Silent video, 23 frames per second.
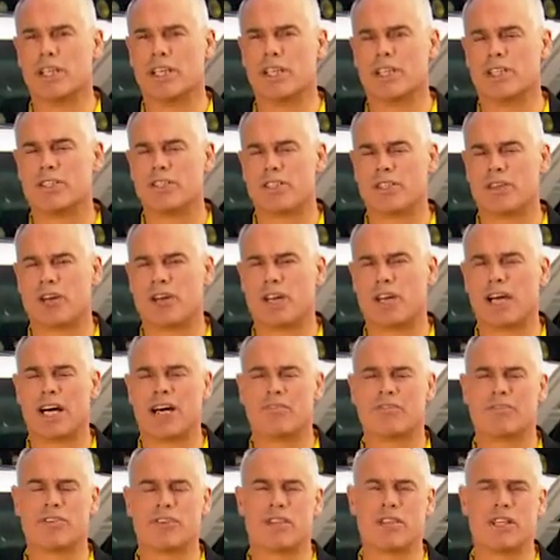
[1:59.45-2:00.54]
Inside
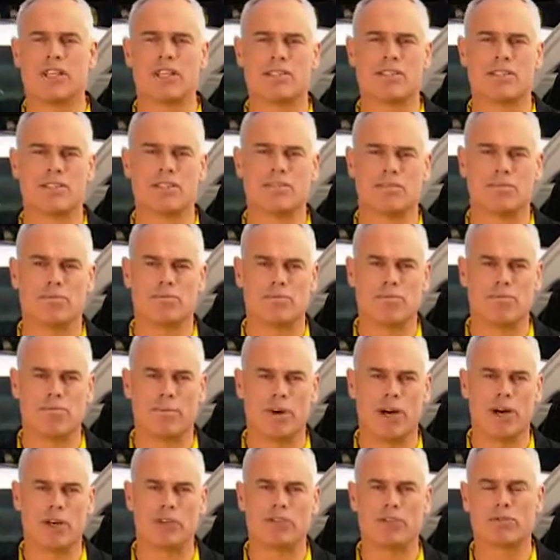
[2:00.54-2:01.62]
RVs,
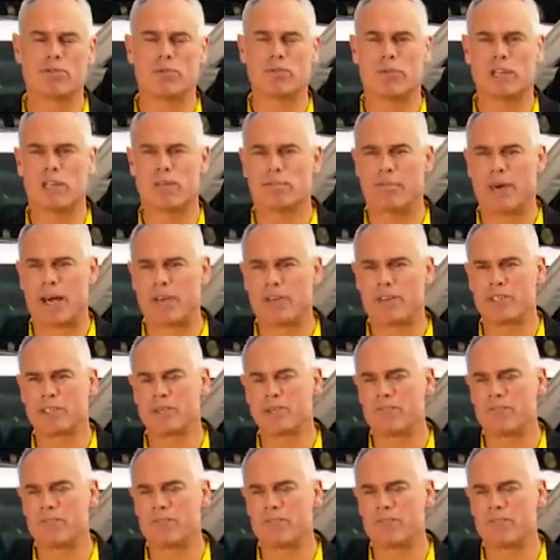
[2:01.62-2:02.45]
boats where the batteries are